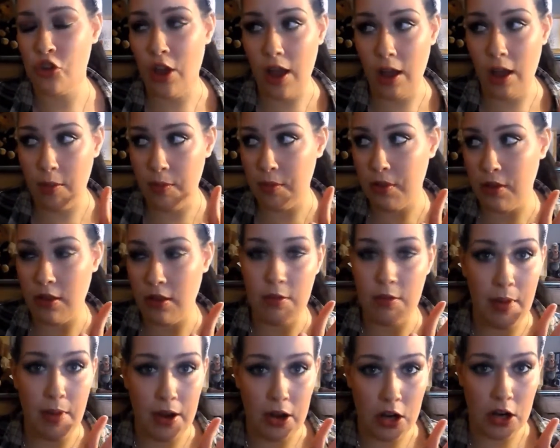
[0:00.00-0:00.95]
CHOP
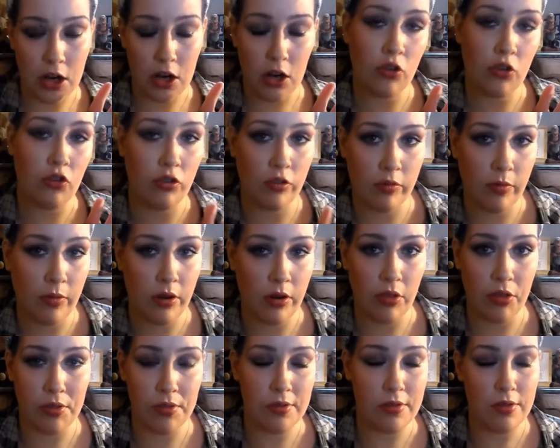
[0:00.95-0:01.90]
is better, I just
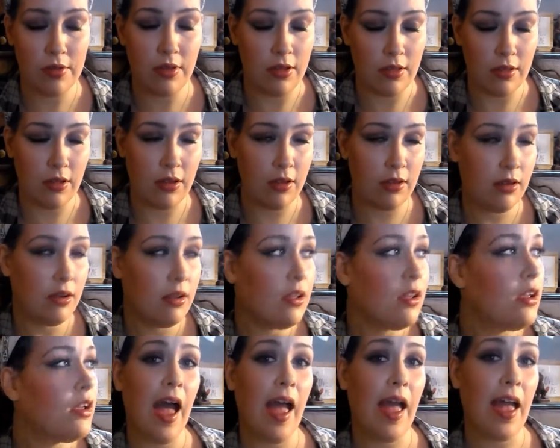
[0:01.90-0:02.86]
wanted to say that.
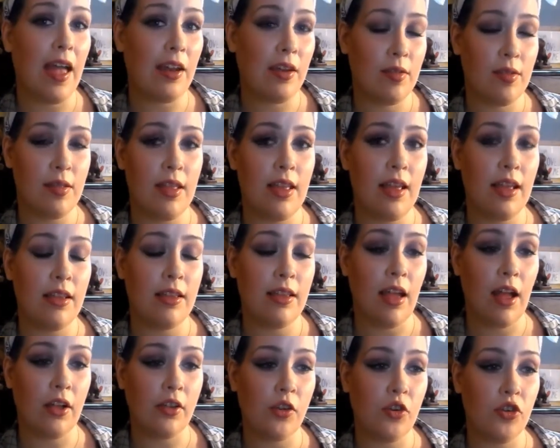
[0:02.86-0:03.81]
I had to
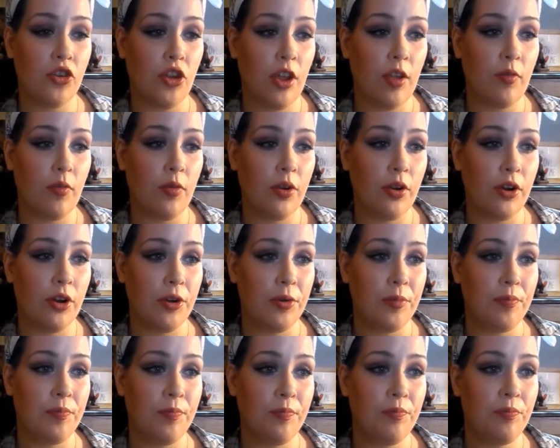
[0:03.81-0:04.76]
see Dr.
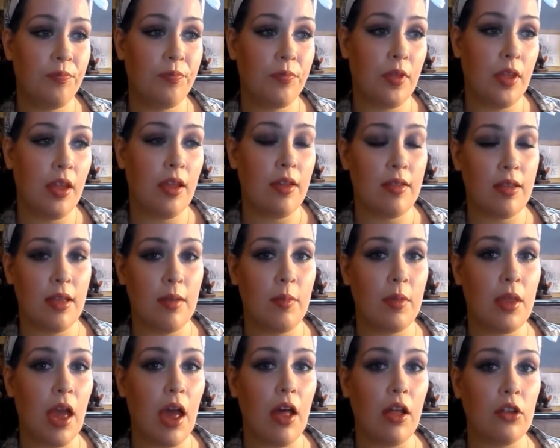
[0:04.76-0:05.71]
Schaefer. He's a
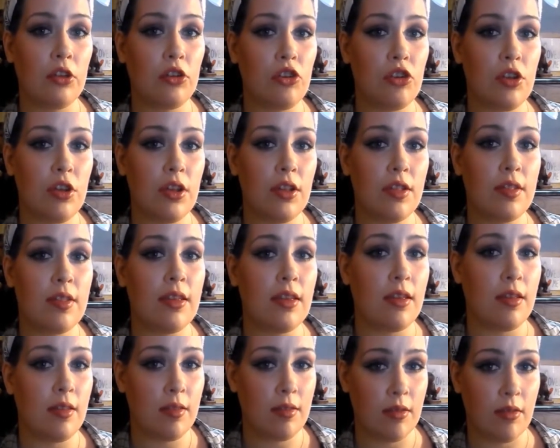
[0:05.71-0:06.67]

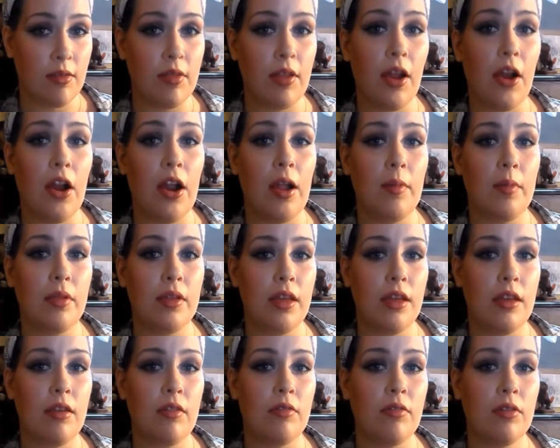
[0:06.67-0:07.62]
hematologist. He's still there, I
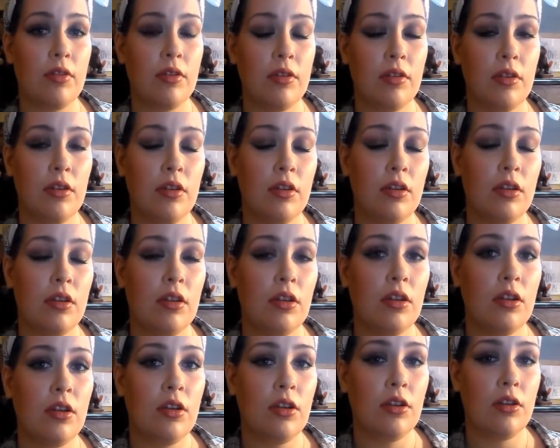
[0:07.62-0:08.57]
believe.
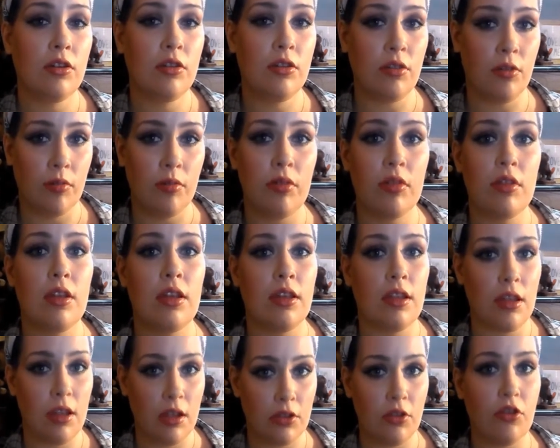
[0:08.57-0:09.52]
Don't
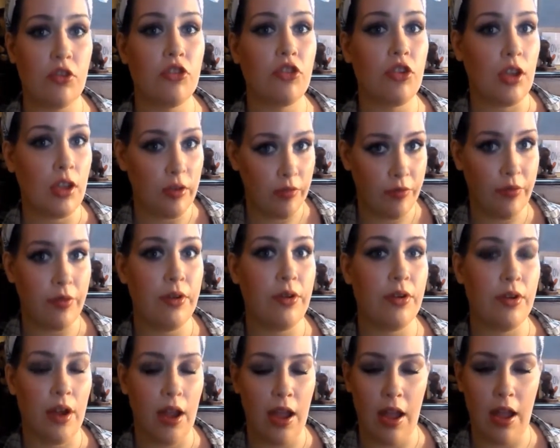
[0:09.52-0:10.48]
see Dr.
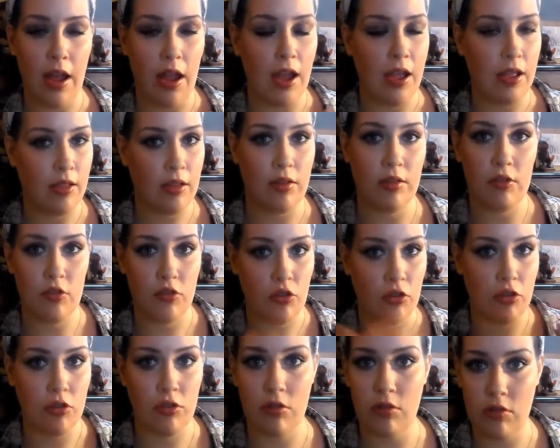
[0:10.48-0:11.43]
Schaefer. I highly
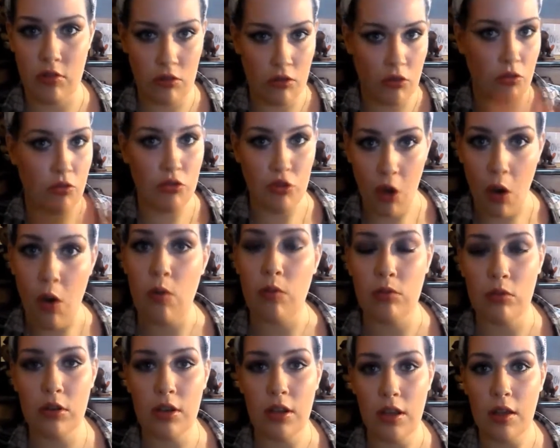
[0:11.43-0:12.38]
suggest you
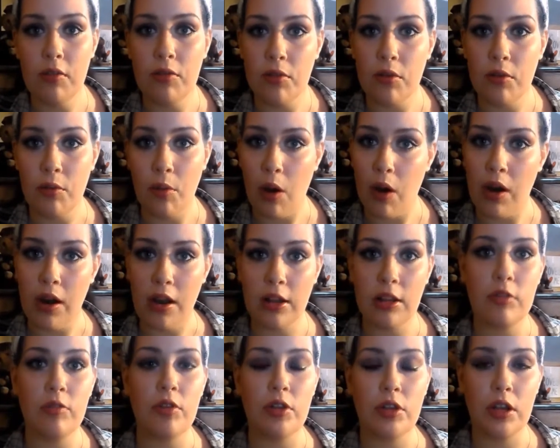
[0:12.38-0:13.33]
don't if you are
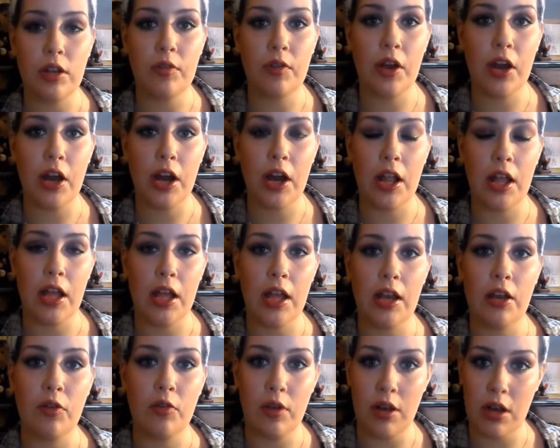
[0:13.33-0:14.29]
in the Philadelphia
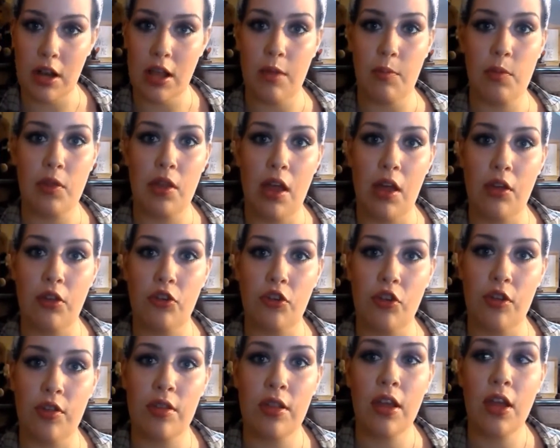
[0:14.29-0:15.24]
area and you need a
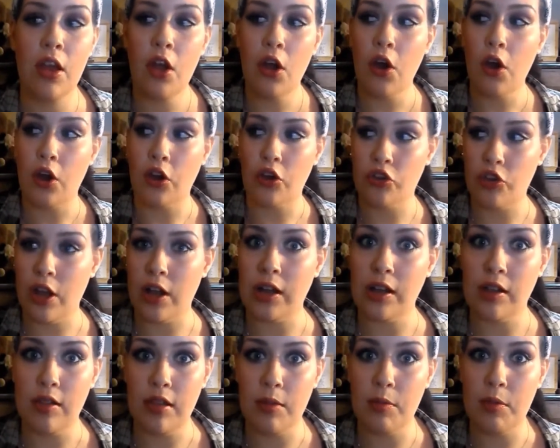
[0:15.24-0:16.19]
hematologist, your
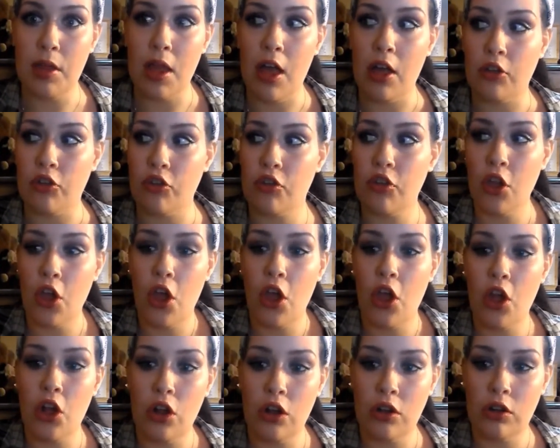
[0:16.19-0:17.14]
child needs a hematologist,
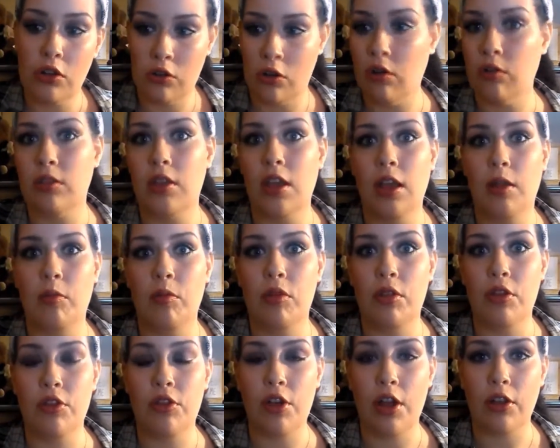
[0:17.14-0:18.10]
don't take
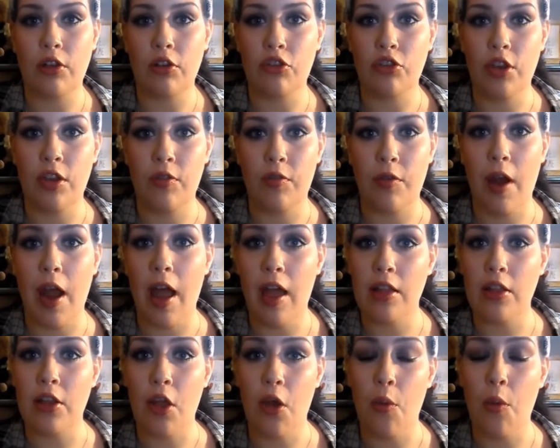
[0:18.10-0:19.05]
him to see Dr.
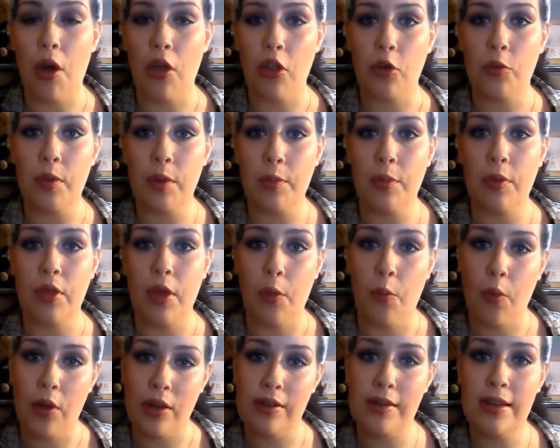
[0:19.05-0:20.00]
Schaefer. I know other
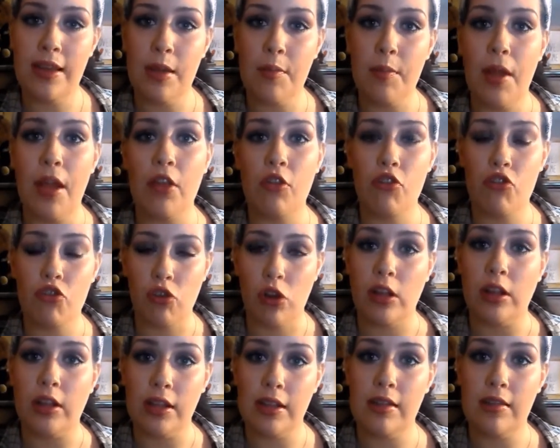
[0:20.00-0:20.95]
people that went to him and
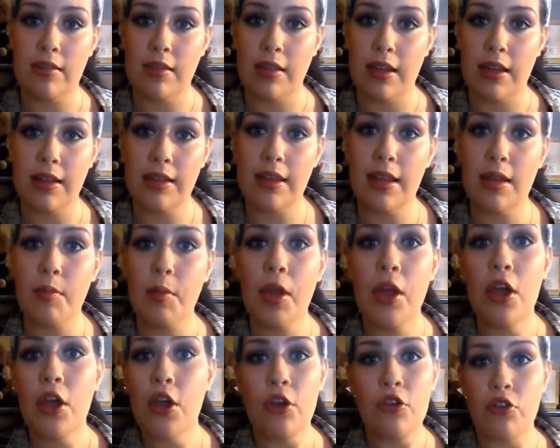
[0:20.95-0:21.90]
strongly disliked
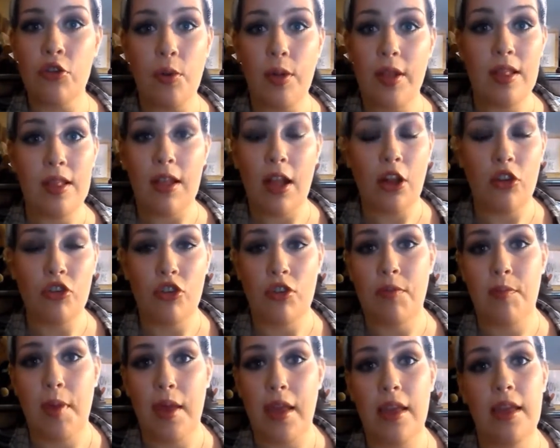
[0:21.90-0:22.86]
him, so it's not
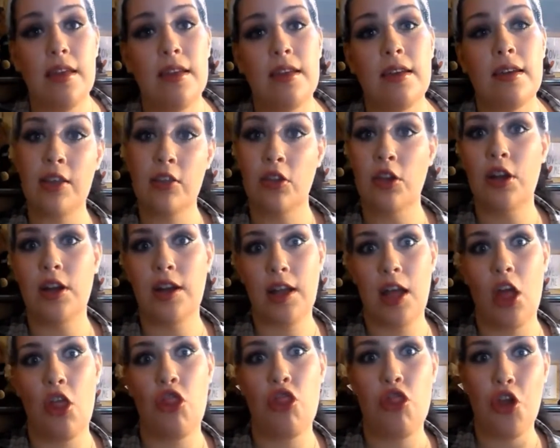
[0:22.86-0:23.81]
just me. They
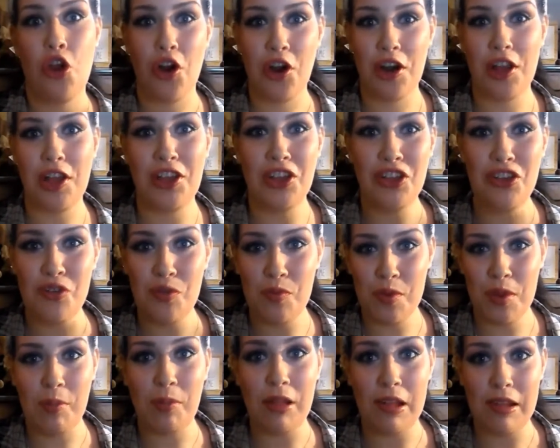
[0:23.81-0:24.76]
took 30
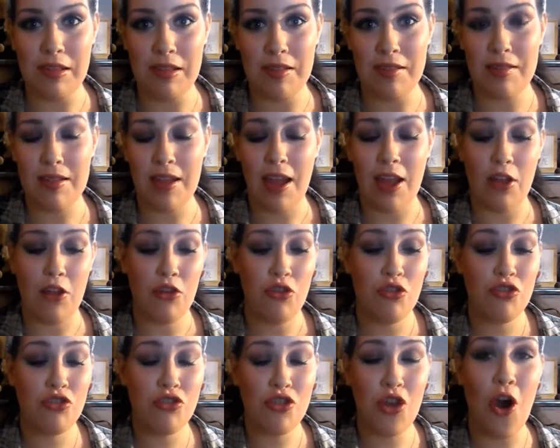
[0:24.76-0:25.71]
tubes of blood this
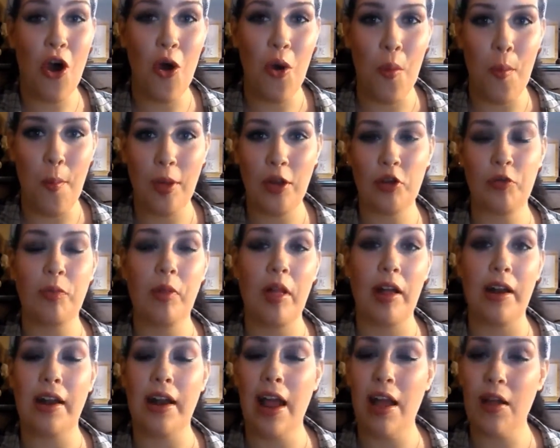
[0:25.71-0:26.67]
day, so
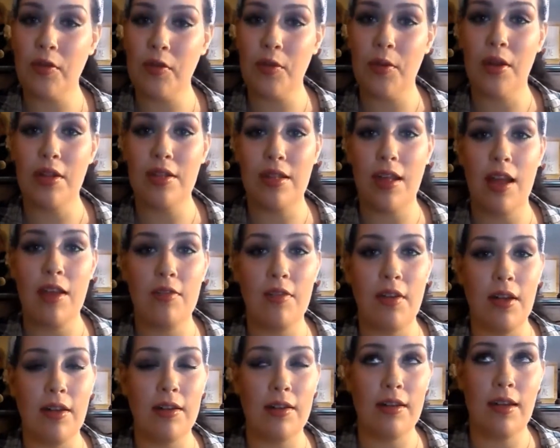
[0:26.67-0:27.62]
much blood, and afterwards
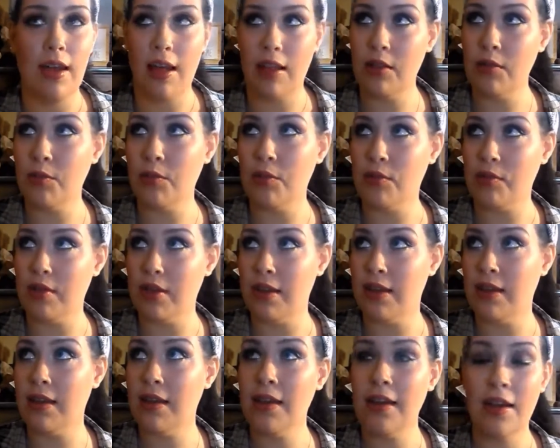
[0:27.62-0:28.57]
I felt hella
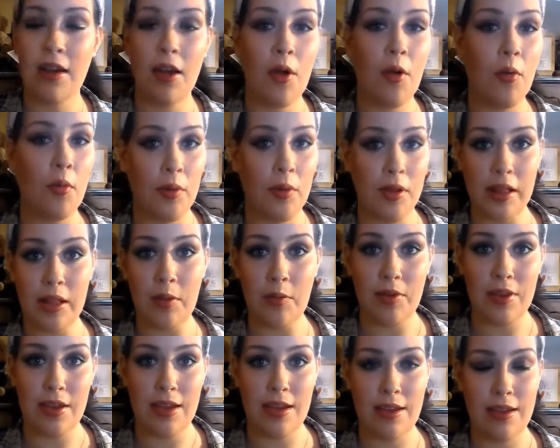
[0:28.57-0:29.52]
woozy,
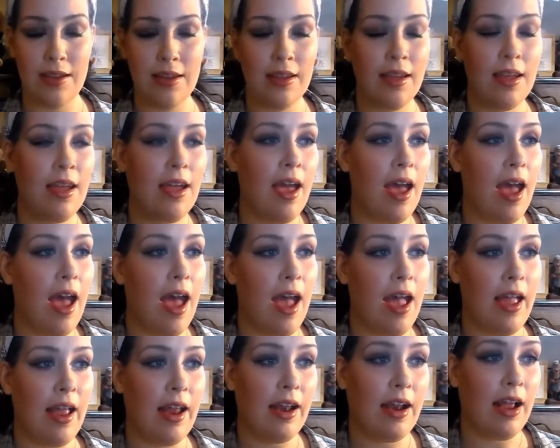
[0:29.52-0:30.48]
really weak,
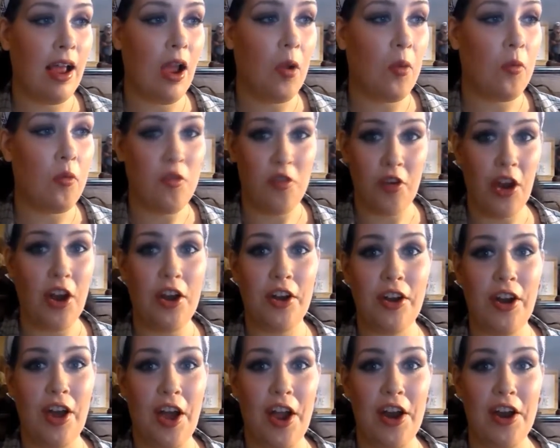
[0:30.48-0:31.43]
and
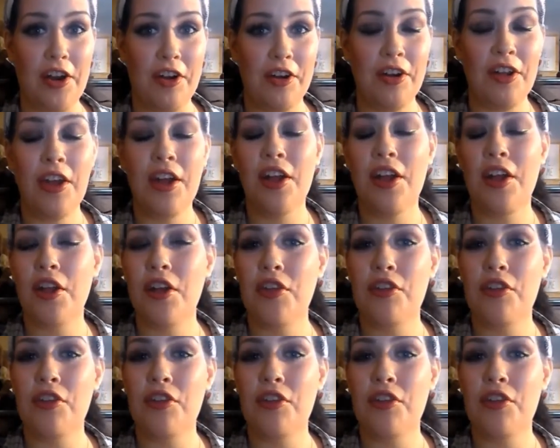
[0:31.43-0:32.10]
very tired.